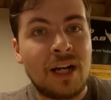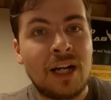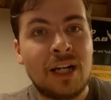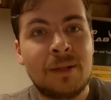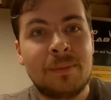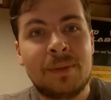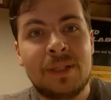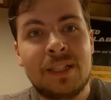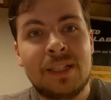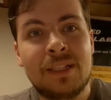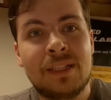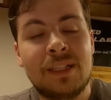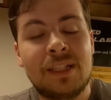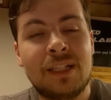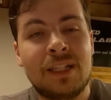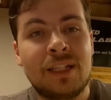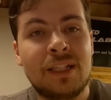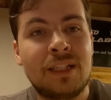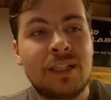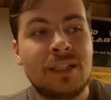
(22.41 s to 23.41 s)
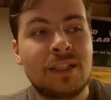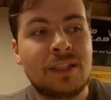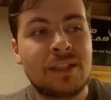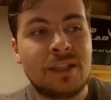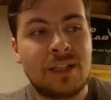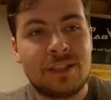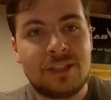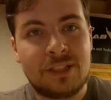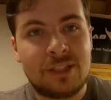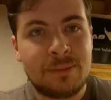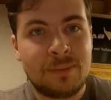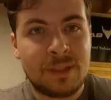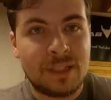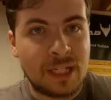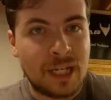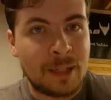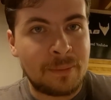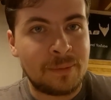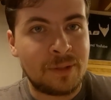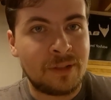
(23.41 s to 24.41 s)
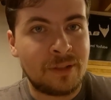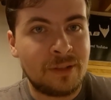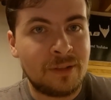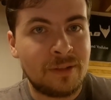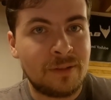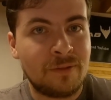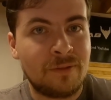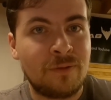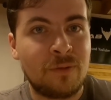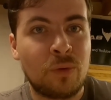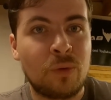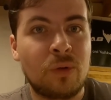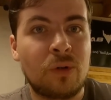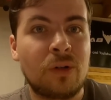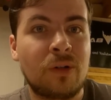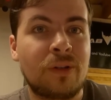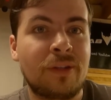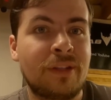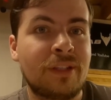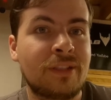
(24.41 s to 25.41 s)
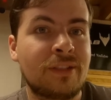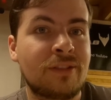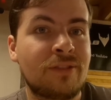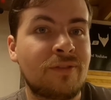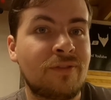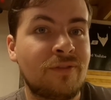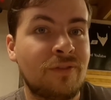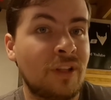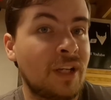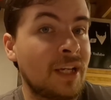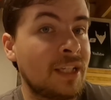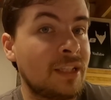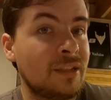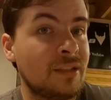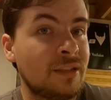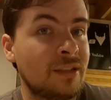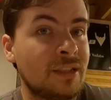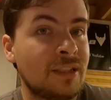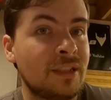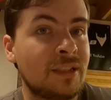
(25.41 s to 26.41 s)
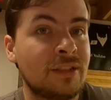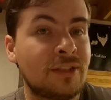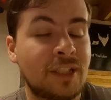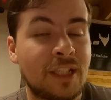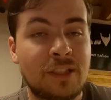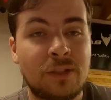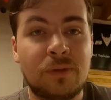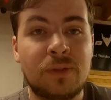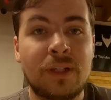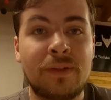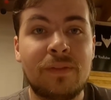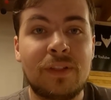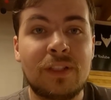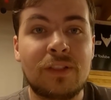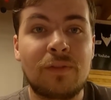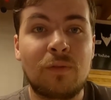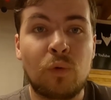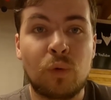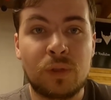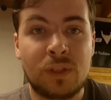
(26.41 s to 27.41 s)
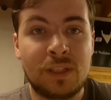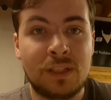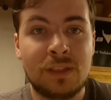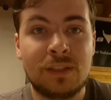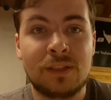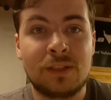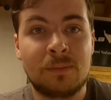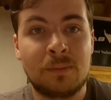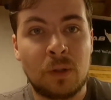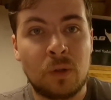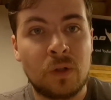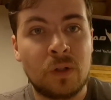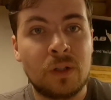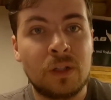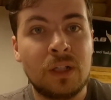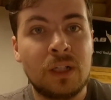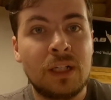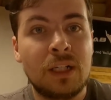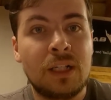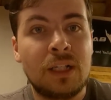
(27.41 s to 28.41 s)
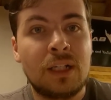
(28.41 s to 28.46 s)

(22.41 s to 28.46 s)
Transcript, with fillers: I made a custom adapter for this flight. The J270 is a 14-inch motor.